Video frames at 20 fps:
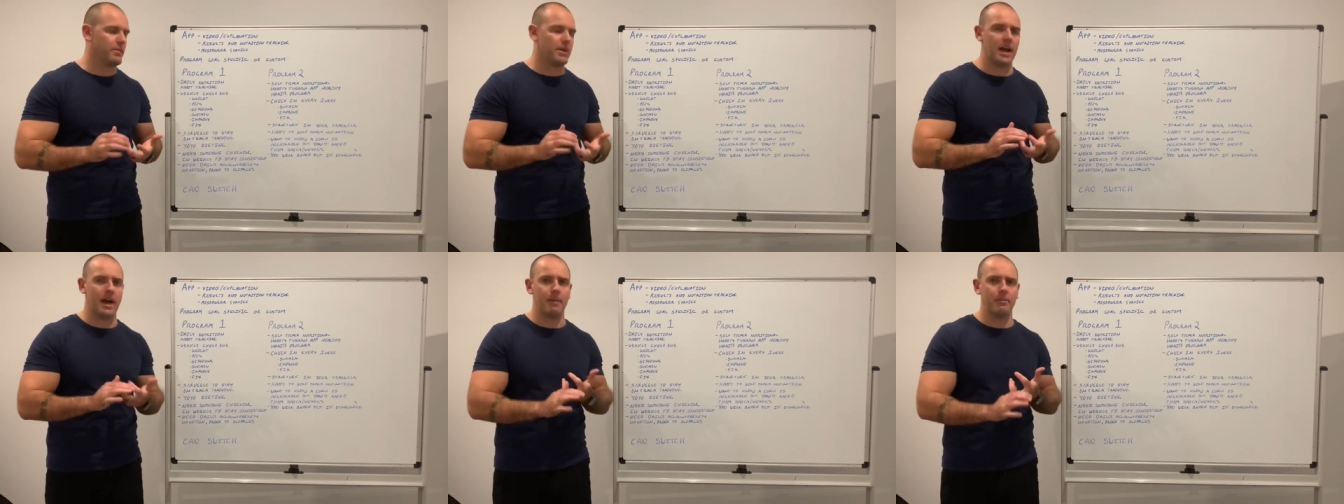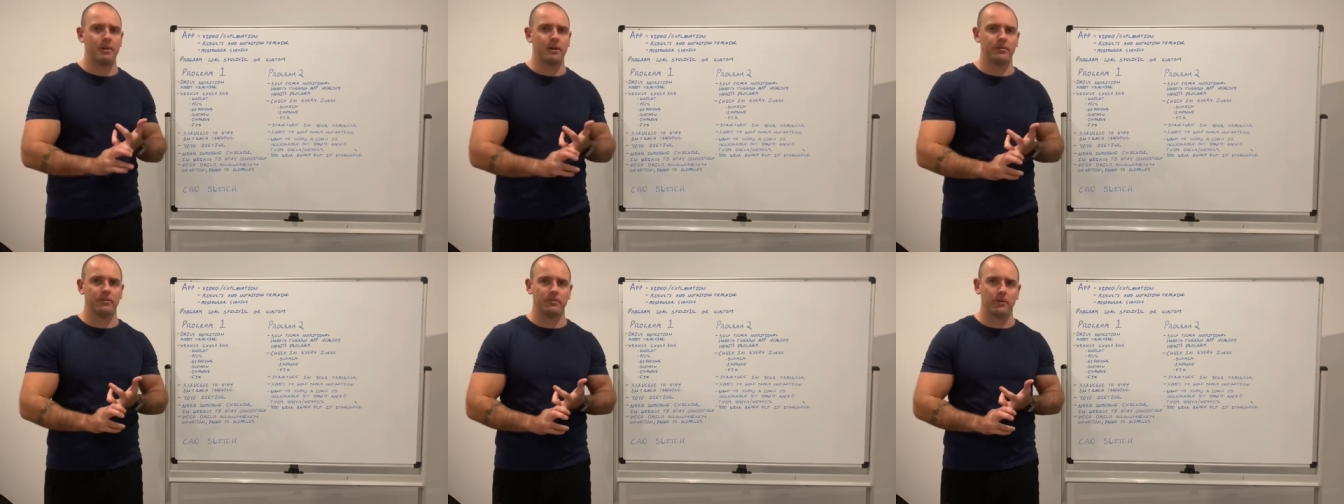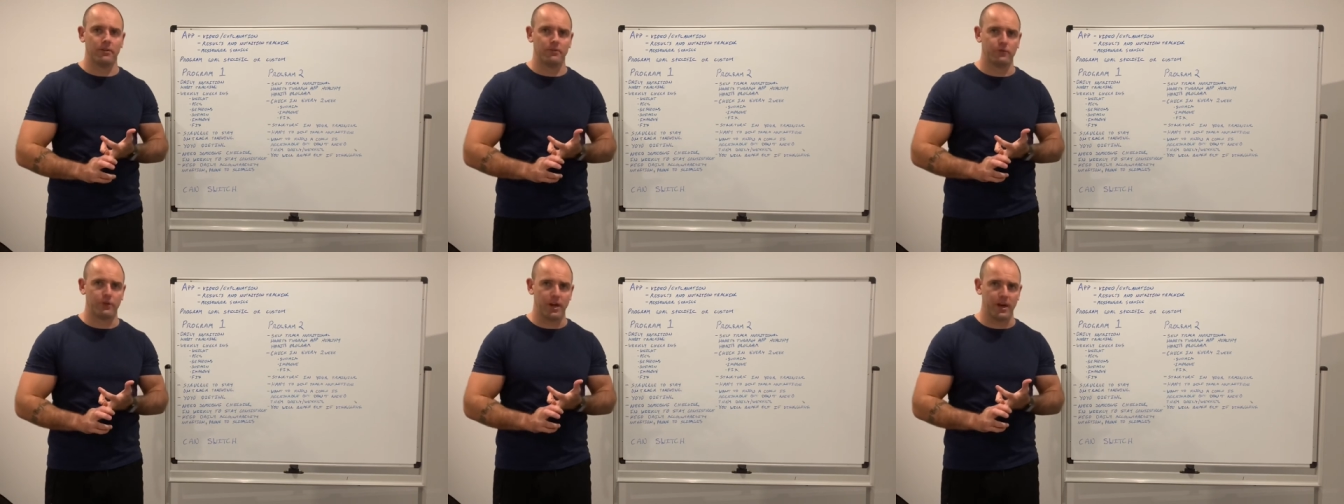you're happy to
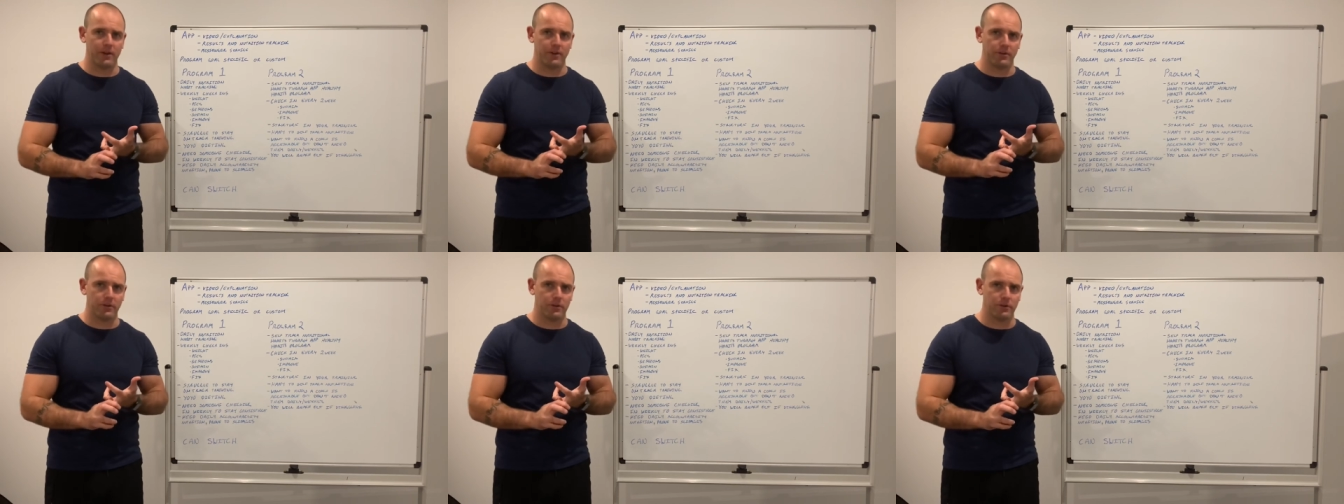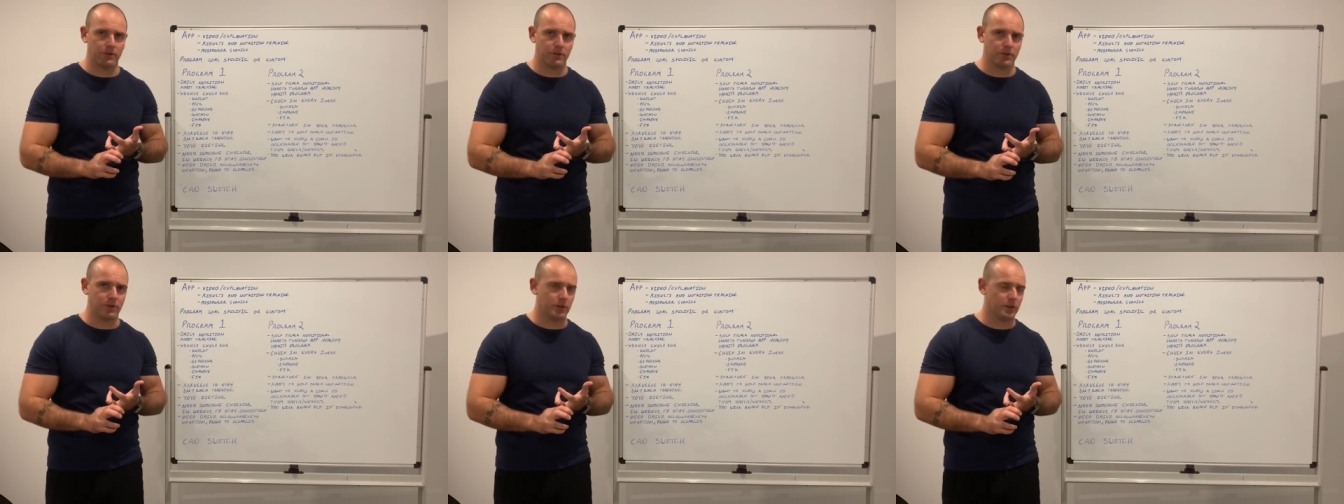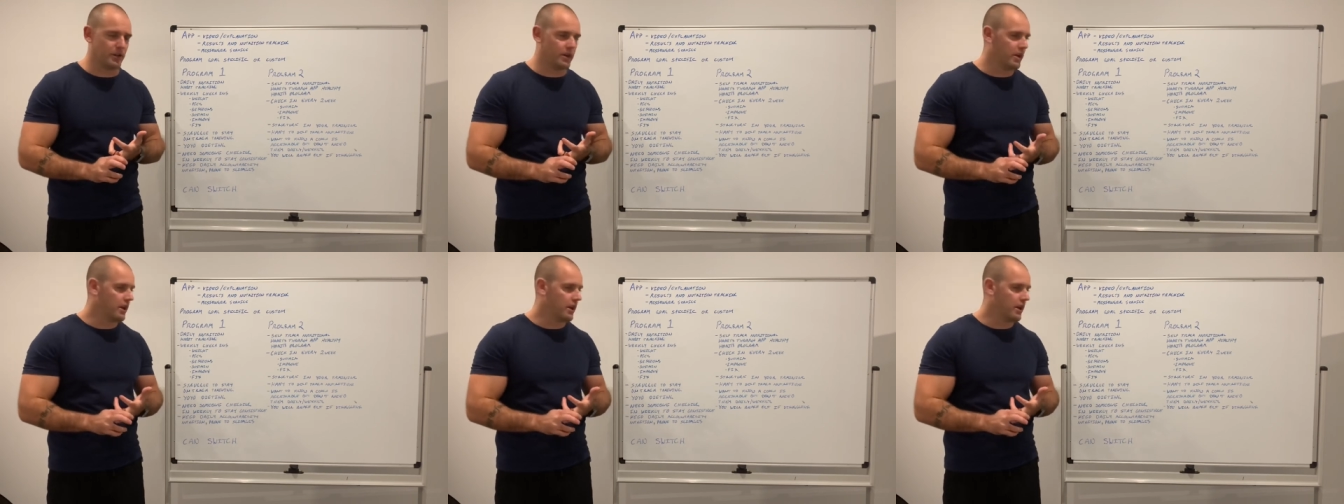self-track your nutrition,